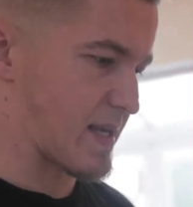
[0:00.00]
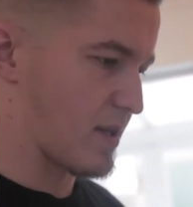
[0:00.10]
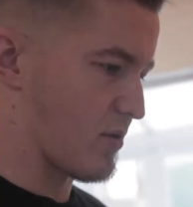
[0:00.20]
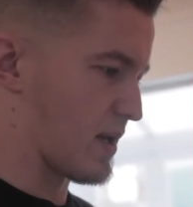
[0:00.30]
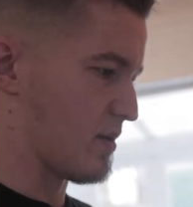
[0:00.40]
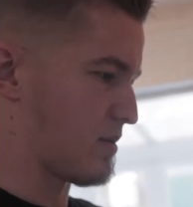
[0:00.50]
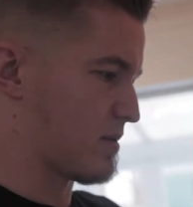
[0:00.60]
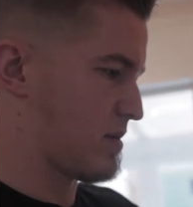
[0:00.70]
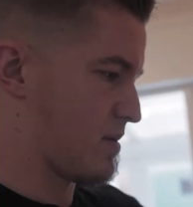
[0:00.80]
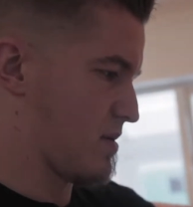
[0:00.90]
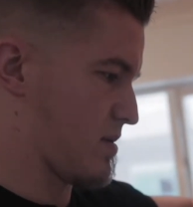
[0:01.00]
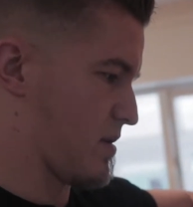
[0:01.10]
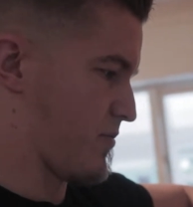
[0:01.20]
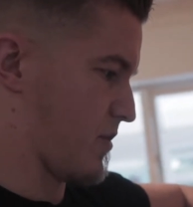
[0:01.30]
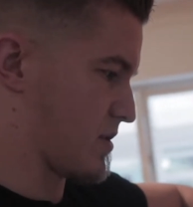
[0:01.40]
I do, I don't
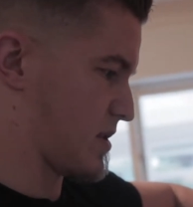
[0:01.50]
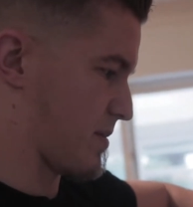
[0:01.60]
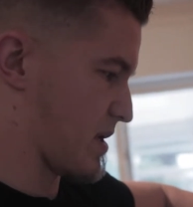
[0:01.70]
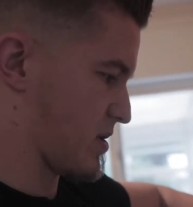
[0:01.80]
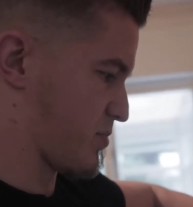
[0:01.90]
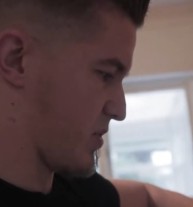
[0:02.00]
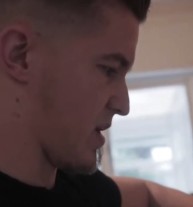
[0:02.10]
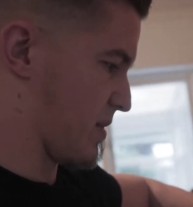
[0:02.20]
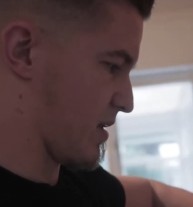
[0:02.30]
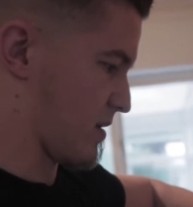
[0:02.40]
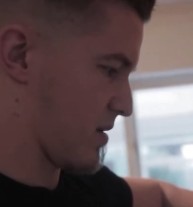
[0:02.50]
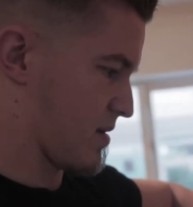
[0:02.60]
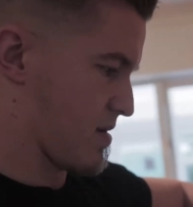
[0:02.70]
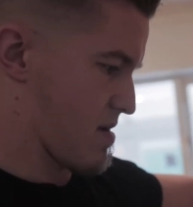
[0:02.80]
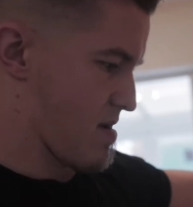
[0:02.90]
defrost them, I just put them in
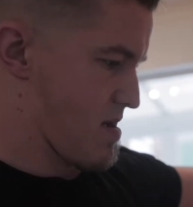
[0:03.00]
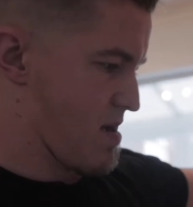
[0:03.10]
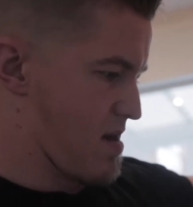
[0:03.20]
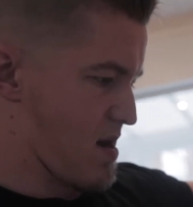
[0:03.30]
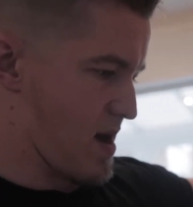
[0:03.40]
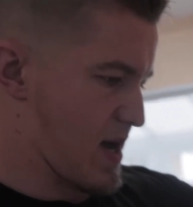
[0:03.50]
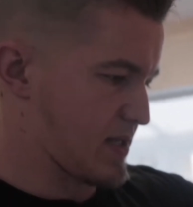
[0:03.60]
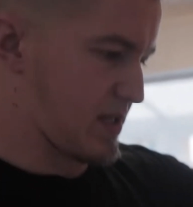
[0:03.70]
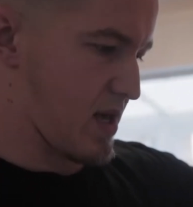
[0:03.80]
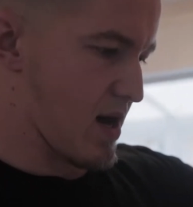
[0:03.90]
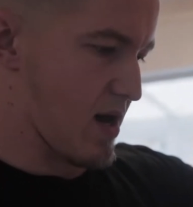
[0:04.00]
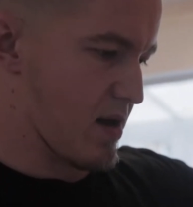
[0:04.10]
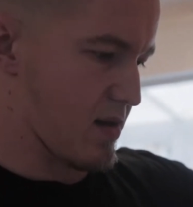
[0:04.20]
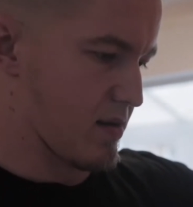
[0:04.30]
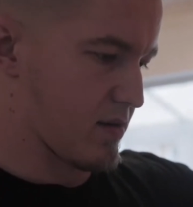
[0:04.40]
as they are.
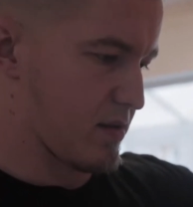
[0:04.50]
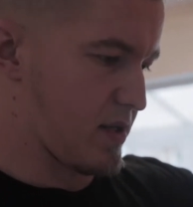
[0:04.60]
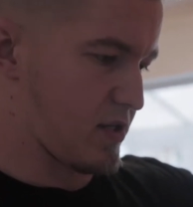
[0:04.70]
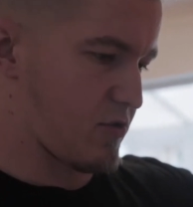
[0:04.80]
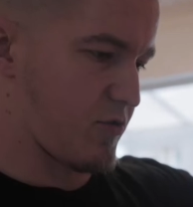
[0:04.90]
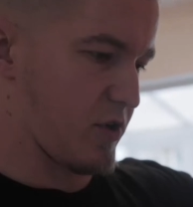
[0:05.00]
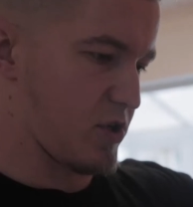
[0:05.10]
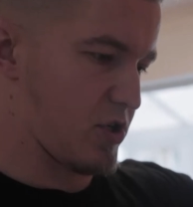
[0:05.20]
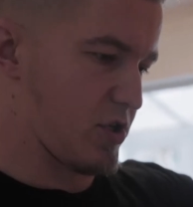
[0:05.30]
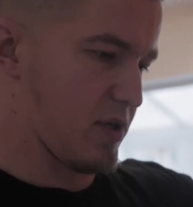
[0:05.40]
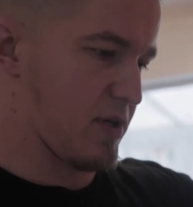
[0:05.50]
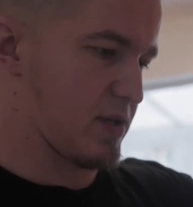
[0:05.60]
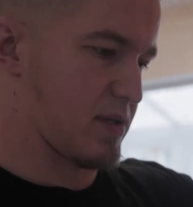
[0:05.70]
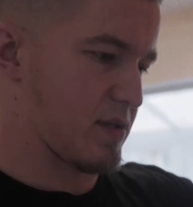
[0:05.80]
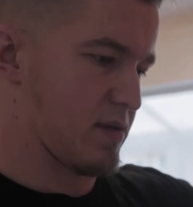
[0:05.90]
This fish
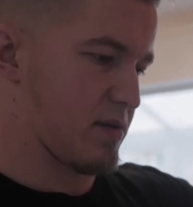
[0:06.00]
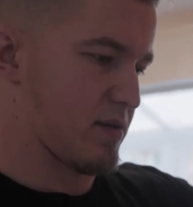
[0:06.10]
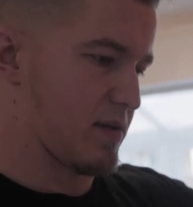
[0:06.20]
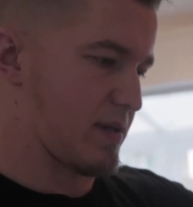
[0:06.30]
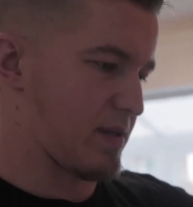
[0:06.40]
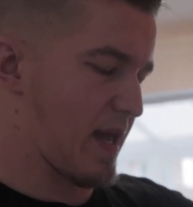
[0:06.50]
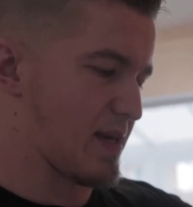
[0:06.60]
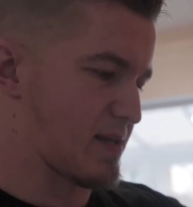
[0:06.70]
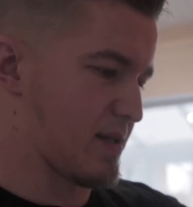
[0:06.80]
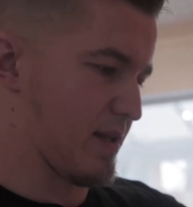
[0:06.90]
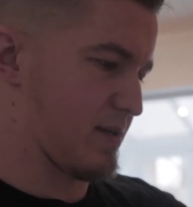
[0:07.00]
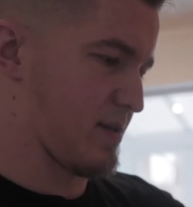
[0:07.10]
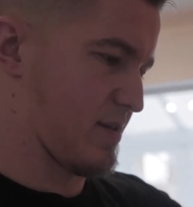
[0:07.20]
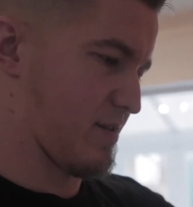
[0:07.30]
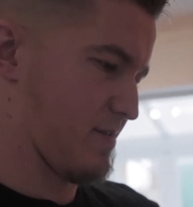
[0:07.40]
is
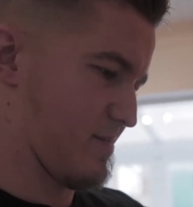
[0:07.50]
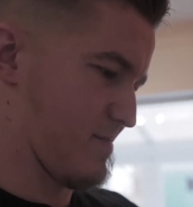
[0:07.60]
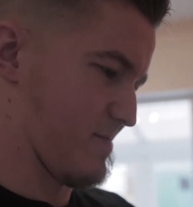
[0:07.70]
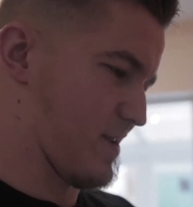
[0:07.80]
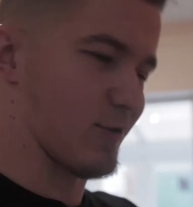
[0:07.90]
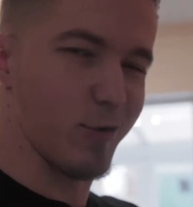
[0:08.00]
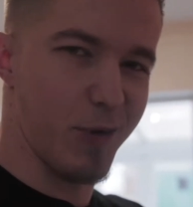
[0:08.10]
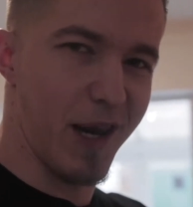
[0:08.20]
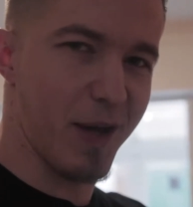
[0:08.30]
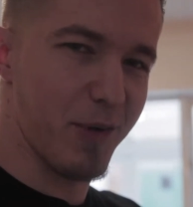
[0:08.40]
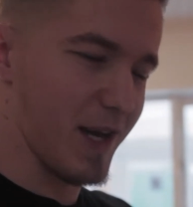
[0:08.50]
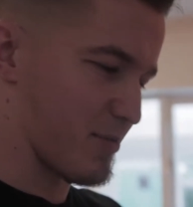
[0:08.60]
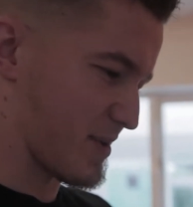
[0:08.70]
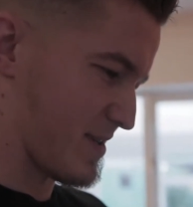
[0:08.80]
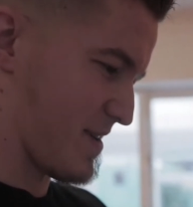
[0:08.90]
tasteless. That's what we like with
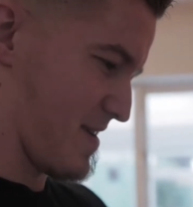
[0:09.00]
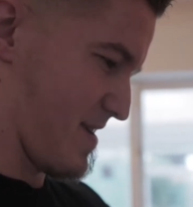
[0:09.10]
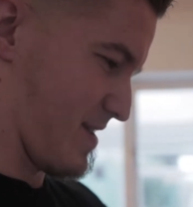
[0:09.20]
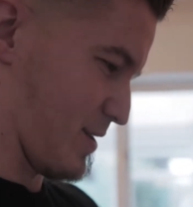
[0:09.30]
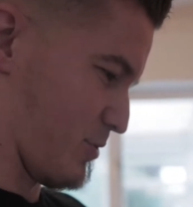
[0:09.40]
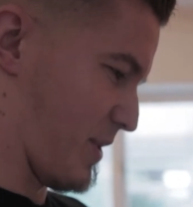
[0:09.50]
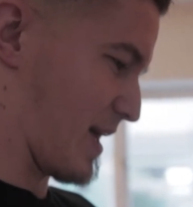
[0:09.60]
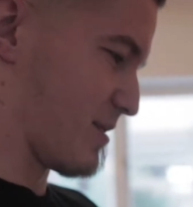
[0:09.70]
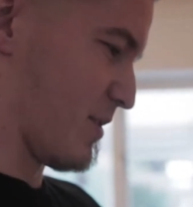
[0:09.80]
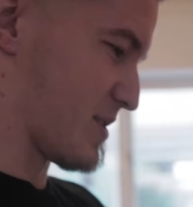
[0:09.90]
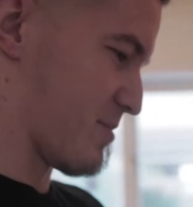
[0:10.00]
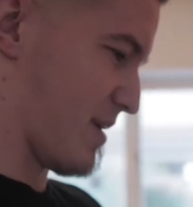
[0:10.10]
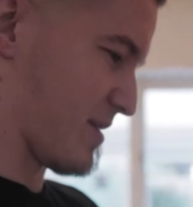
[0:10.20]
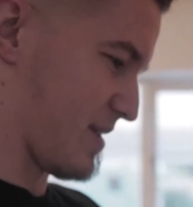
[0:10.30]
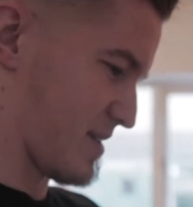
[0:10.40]
apps. That's what we like the most
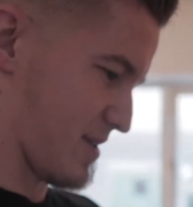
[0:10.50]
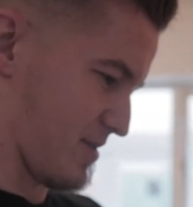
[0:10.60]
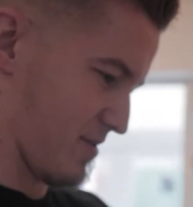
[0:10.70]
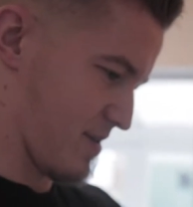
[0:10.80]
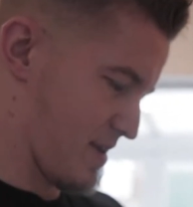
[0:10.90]
about it. So